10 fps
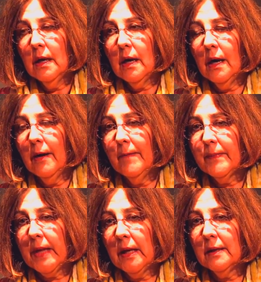
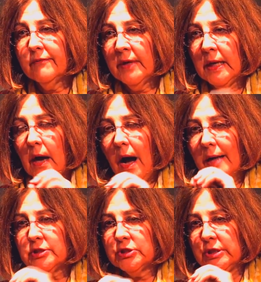And if any
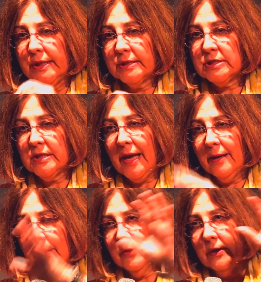oxygen gets to
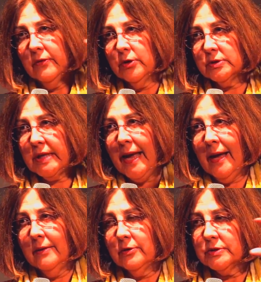that, and those
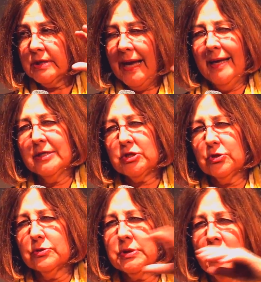
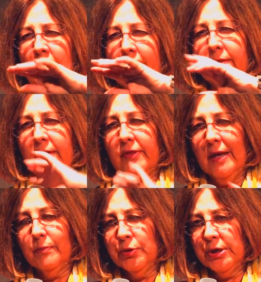canisters that
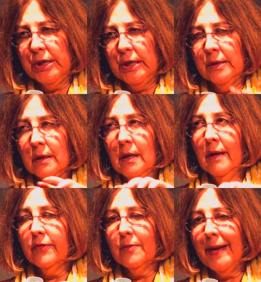they put it in,
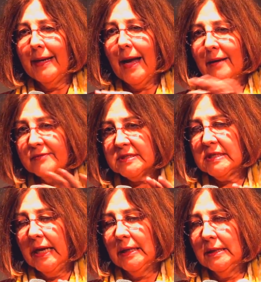they're made out of
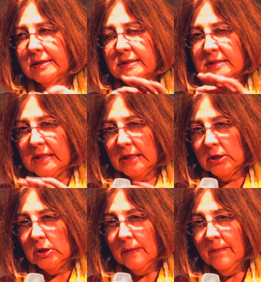stainless
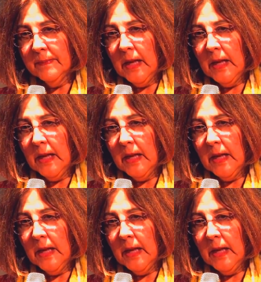steel,